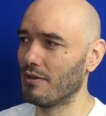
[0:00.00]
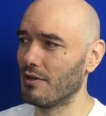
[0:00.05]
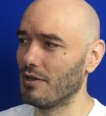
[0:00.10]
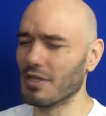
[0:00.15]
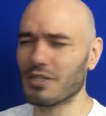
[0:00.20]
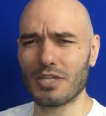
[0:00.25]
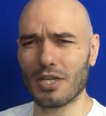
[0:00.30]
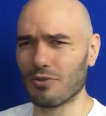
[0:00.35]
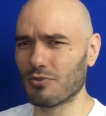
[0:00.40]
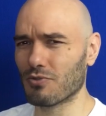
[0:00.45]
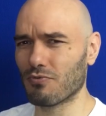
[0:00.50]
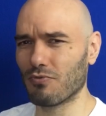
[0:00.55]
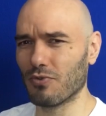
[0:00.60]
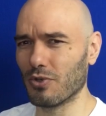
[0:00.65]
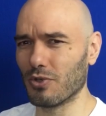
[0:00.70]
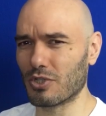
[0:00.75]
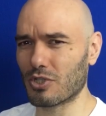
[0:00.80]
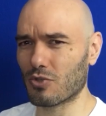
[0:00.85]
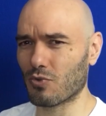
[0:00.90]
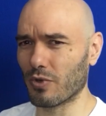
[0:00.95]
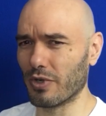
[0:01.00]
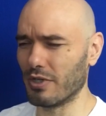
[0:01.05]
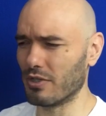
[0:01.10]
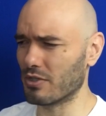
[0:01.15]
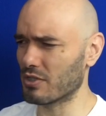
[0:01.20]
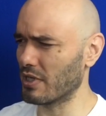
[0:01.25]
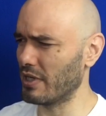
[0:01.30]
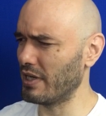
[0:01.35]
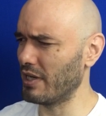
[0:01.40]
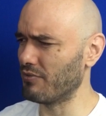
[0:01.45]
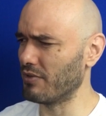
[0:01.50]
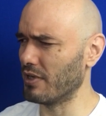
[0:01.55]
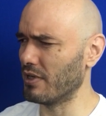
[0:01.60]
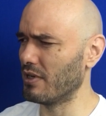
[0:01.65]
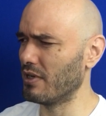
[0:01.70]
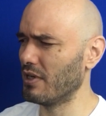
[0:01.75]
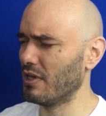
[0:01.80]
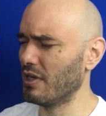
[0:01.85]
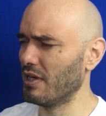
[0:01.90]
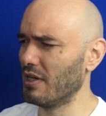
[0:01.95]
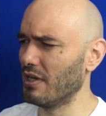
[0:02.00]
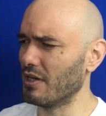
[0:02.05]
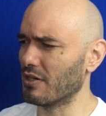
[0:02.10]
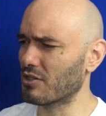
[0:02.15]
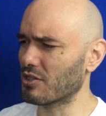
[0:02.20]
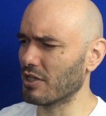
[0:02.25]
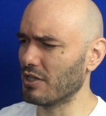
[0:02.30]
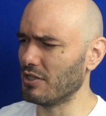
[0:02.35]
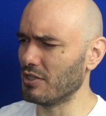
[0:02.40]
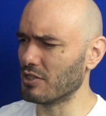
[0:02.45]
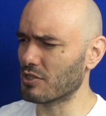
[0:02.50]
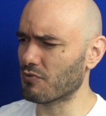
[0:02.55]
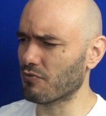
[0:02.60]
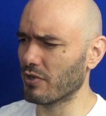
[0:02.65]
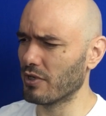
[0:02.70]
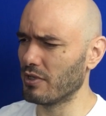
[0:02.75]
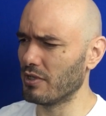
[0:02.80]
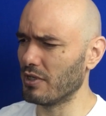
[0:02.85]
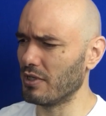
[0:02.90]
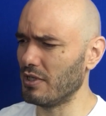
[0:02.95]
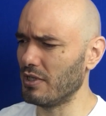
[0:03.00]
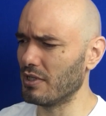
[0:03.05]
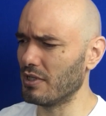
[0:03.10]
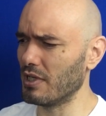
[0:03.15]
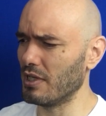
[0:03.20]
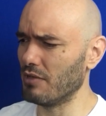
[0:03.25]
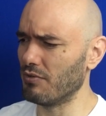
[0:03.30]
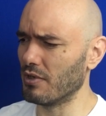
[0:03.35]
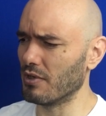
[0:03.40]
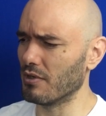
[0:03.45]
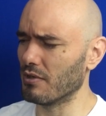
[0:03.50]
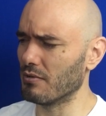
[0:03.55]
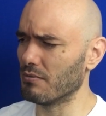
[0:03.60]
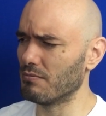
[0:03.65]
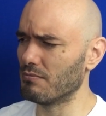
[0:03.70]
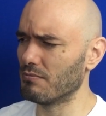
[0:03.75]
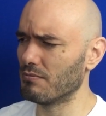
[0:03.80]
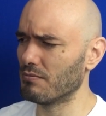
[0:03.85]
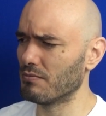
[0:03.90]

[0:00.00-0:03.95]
That sounds very strange. I have a Chinese friend, and he gave an